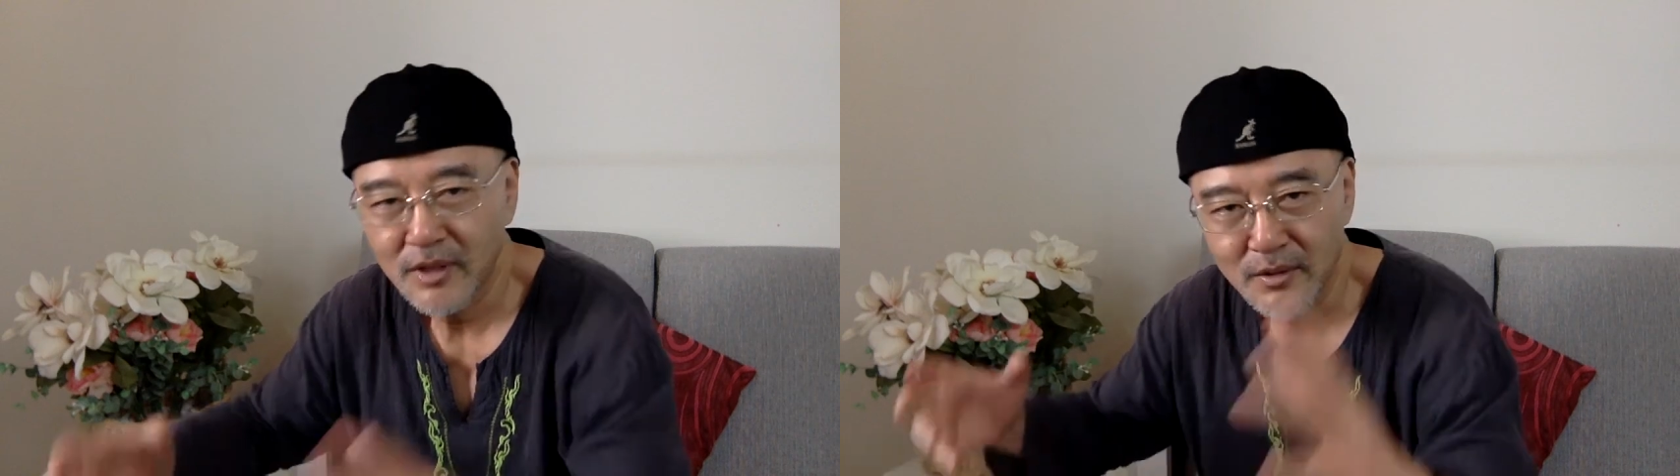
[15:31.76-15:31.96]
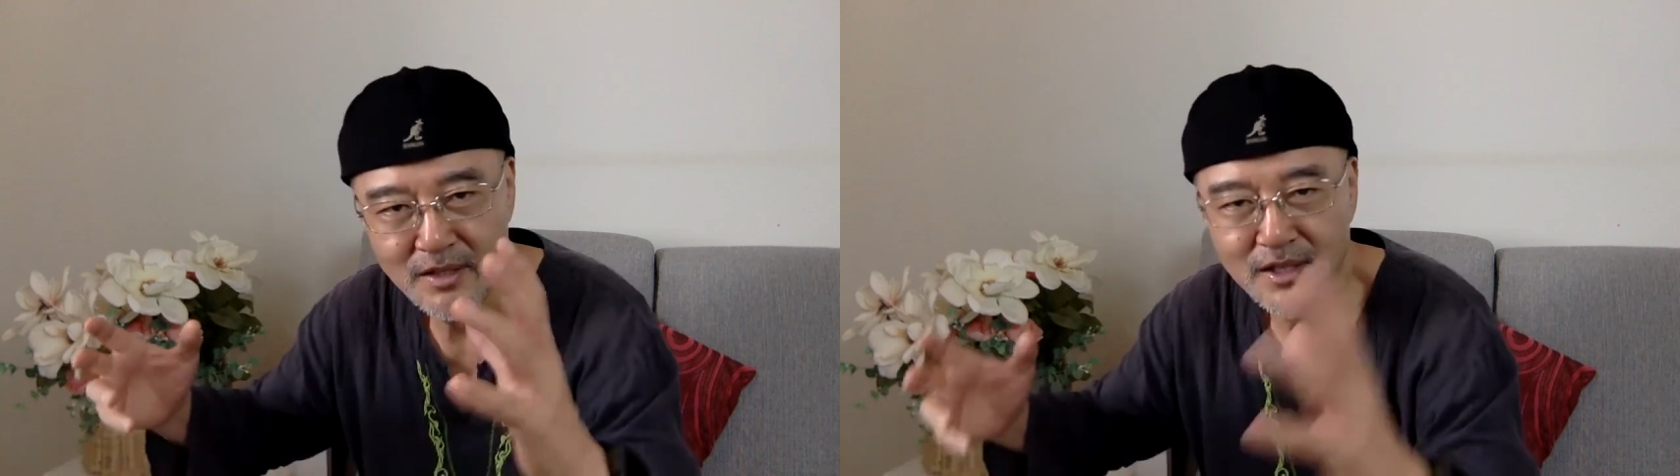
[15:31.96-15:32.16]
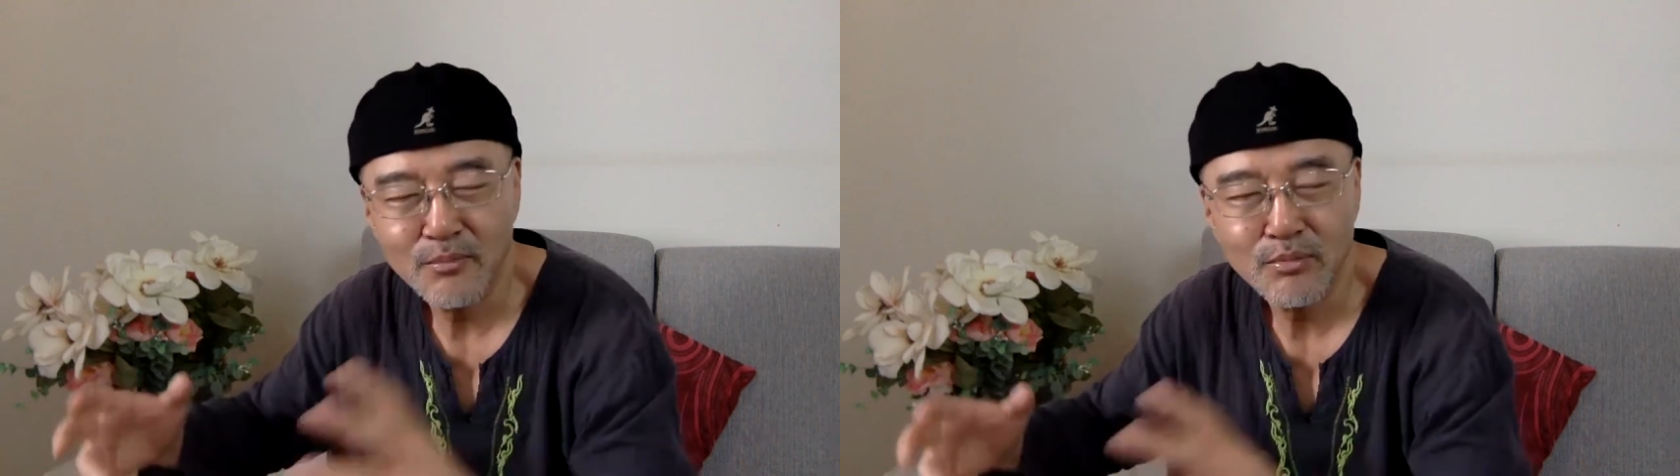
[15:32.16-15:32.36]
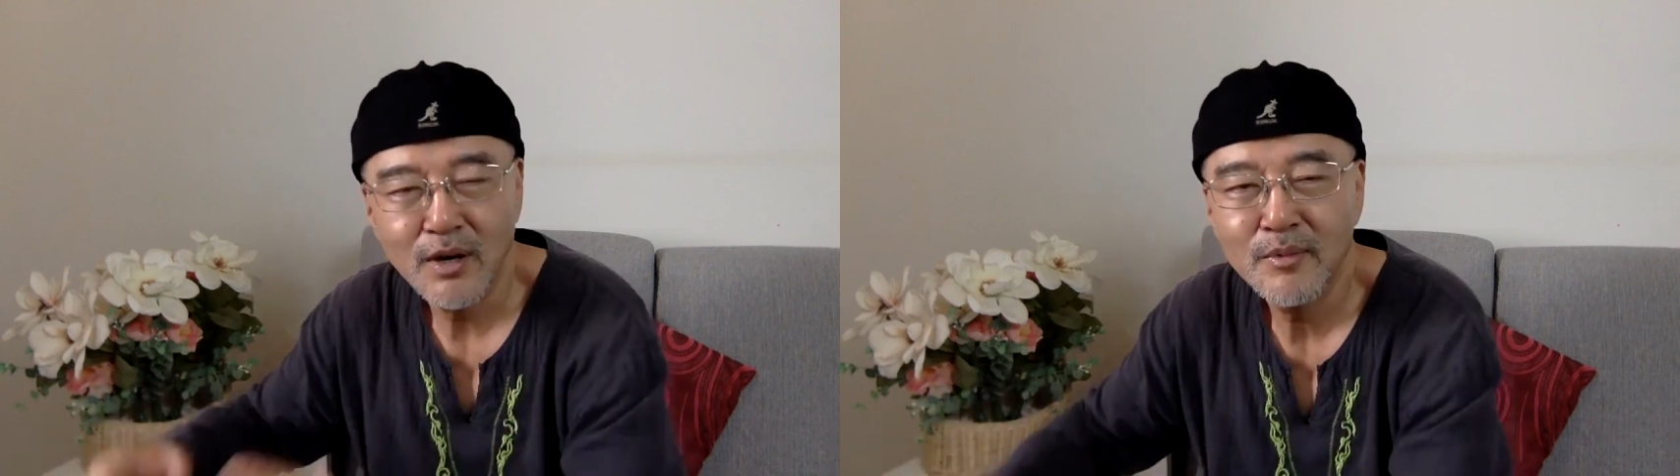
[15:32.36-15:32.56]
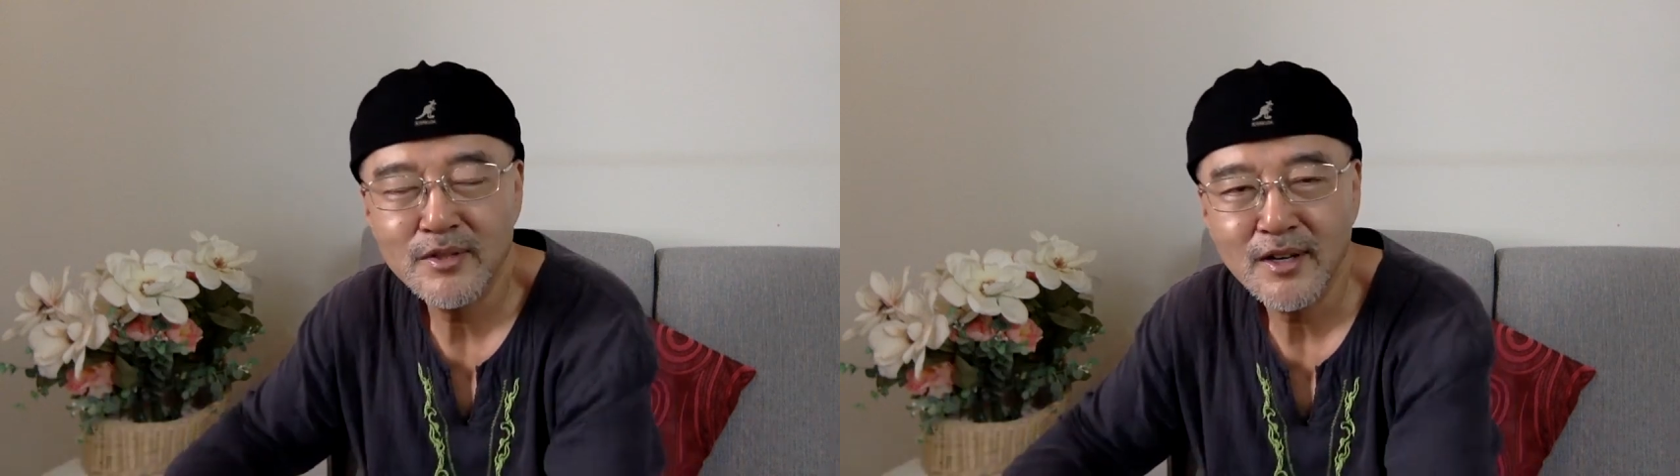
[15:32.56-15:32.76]
Right? As I
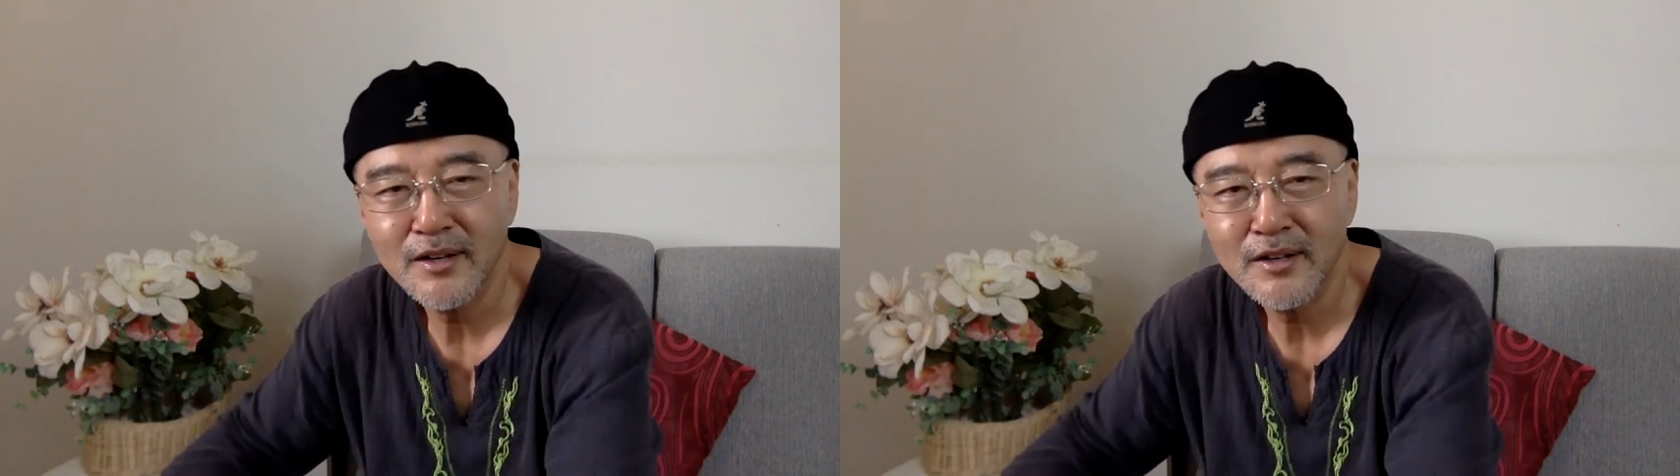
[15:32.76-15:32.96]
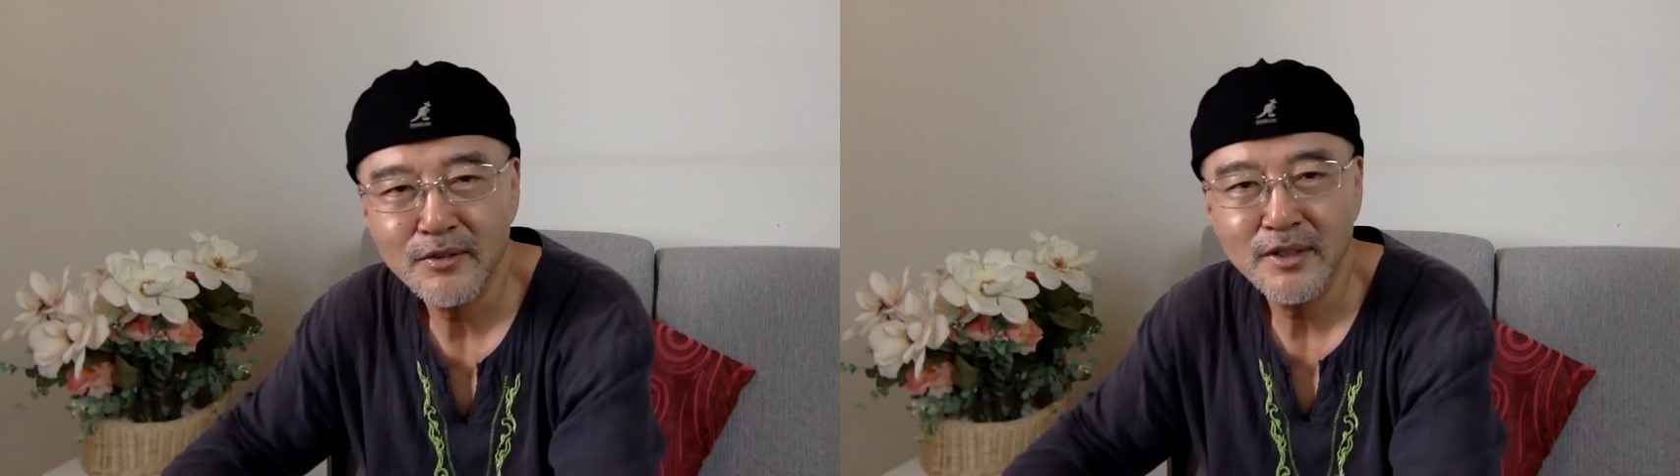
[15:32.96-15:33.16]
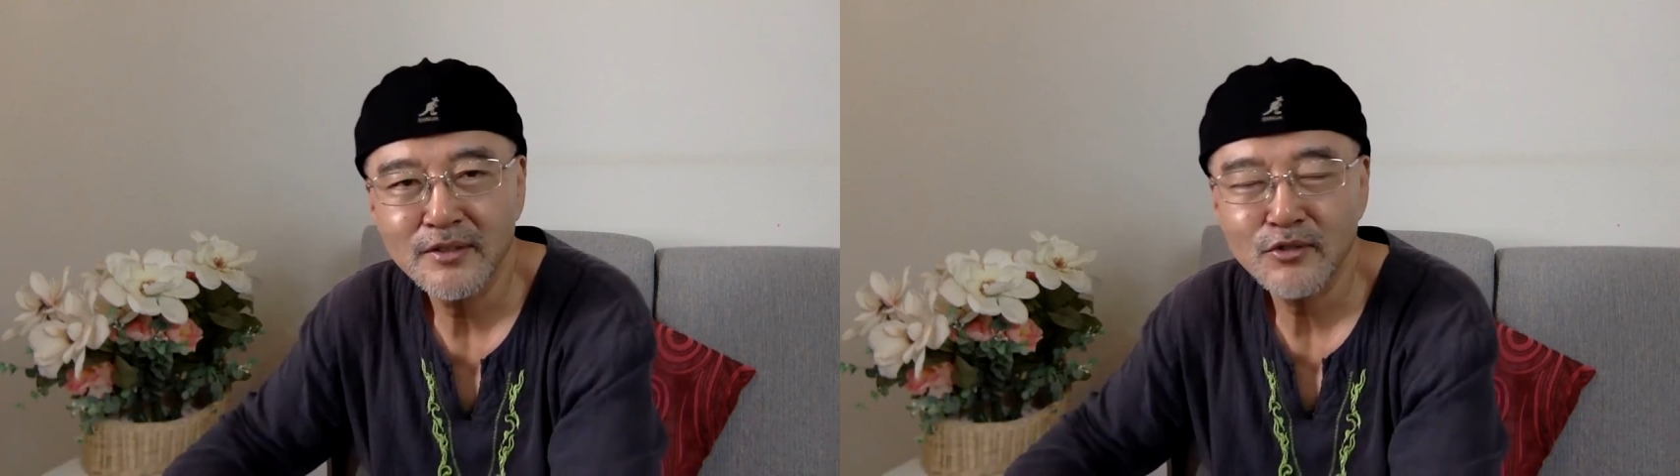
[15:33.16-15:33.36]
promised, I'm going to